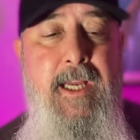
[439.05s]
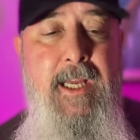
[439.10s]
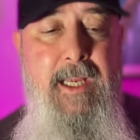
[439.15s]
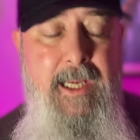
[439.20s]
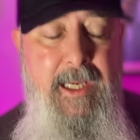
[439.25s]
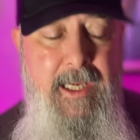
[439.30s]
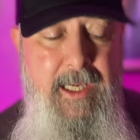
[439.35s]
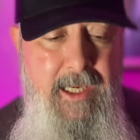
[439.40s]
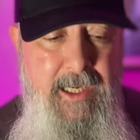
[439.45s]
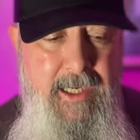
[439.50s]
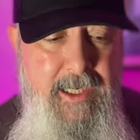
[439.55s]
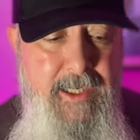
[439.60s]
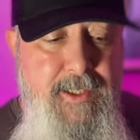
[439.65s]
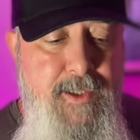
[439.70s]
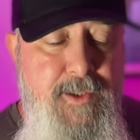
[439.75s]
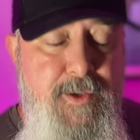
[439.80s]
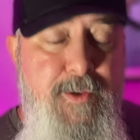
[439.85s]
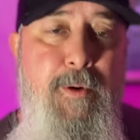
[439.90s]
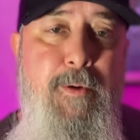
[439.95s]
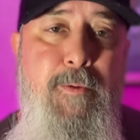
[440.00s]

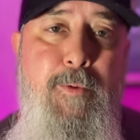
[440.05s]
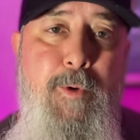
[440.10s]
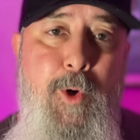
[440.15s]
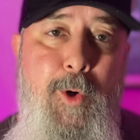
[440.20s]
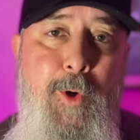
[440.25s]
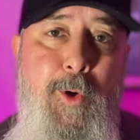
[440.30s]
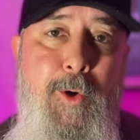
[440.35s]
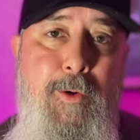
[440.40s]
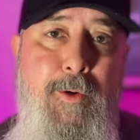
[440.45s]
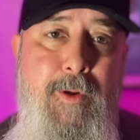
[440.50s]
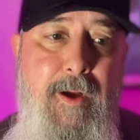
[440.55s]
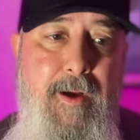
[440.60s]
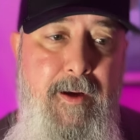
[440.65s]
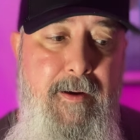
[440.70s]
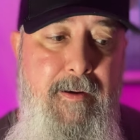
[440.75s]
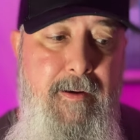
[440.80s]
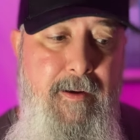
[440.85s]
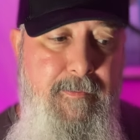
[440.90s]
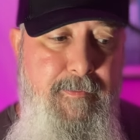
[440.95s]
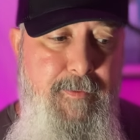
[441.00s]
into a role
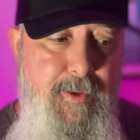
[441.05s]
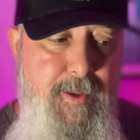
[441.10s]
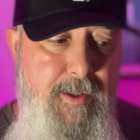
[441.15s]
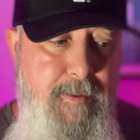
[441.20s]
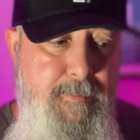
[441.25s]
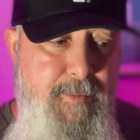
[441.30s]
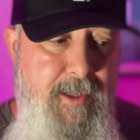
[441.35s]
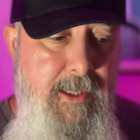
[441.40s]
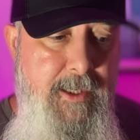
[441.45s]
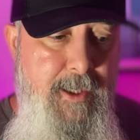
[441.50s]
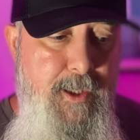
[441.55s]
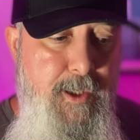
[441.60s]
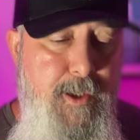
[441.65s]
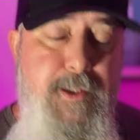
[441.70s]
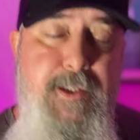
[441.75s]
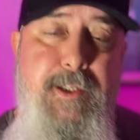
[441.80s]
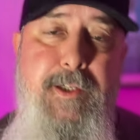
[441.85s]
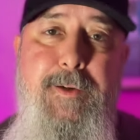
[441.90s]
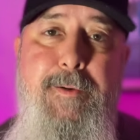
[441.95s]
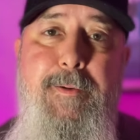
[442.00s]
of really being a
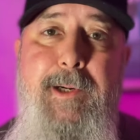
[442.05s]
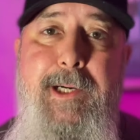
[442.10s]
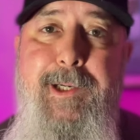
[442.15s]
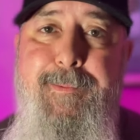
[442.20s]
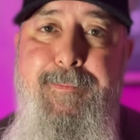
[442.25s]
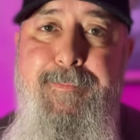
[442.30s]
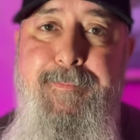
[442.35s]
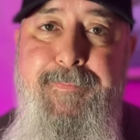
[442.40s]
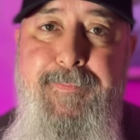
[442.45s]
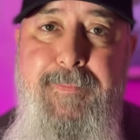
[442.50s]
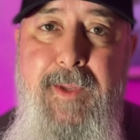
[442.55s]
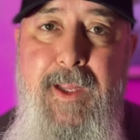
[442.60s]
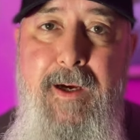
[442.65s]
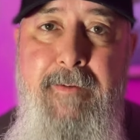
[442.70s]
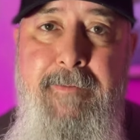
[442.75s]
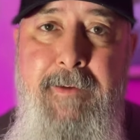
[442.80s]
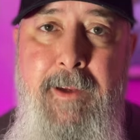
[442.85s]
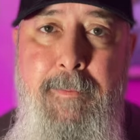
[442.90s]
good steward of